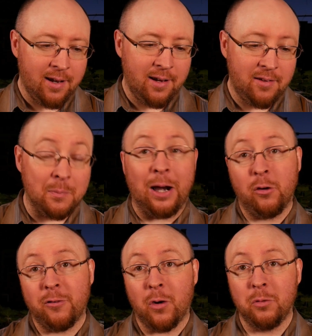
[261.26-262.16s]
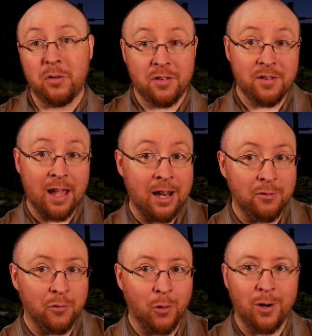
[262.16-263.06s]
this microphone was designed
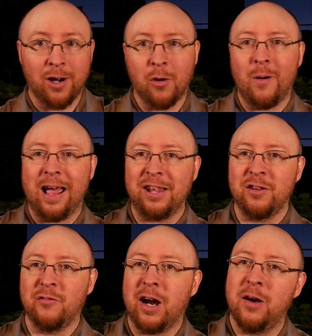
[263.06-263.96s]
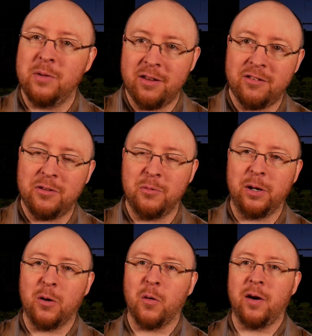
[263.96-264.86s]
for quiet environments to
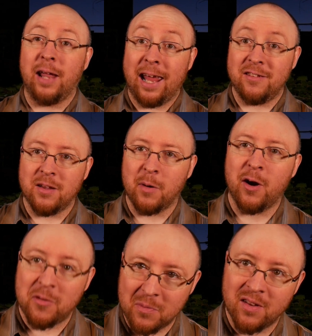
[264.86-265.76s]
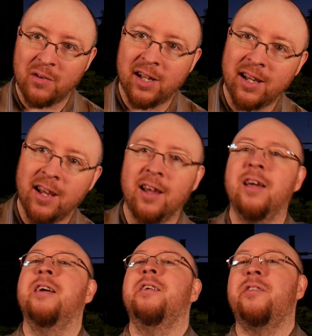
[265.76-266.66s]
record ASMR specifically.
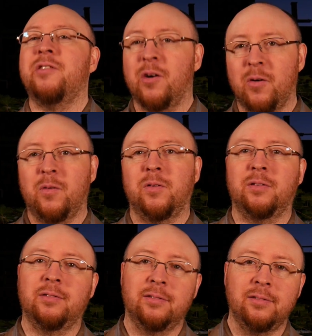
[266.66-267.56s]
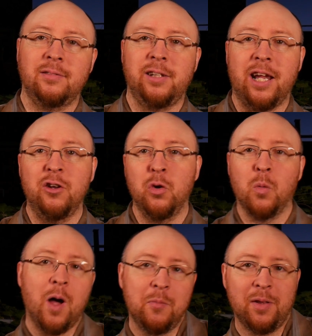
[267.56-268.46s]
So you can do
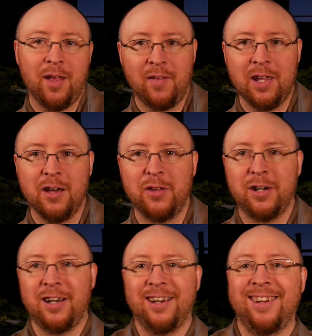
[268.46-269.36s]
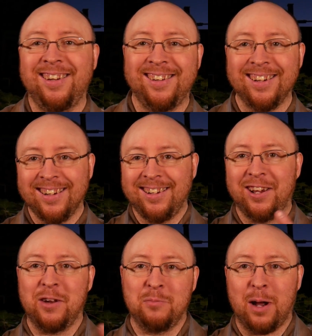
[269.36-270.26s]
one but not the other. You
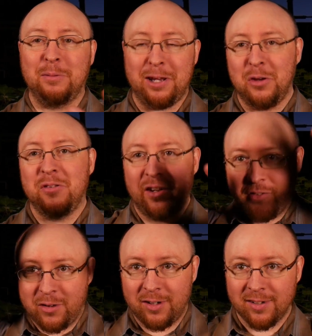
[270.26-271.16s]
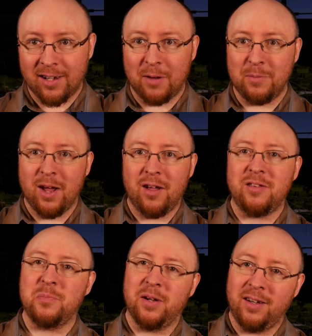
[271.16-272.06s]
can probably use it for
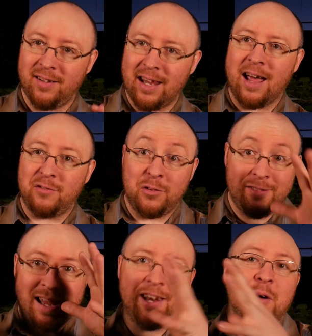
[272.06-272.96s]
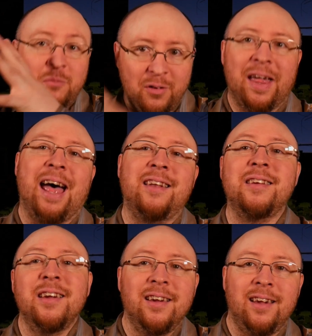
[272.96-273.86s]
ambiance, but you have to set it up for that
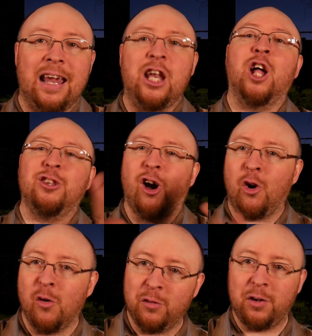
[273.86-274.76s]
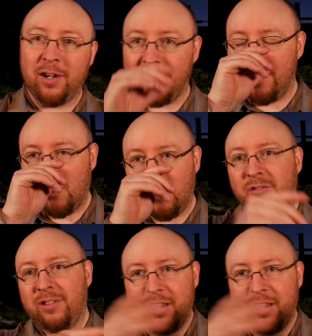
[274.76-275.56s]
and not talk over it, or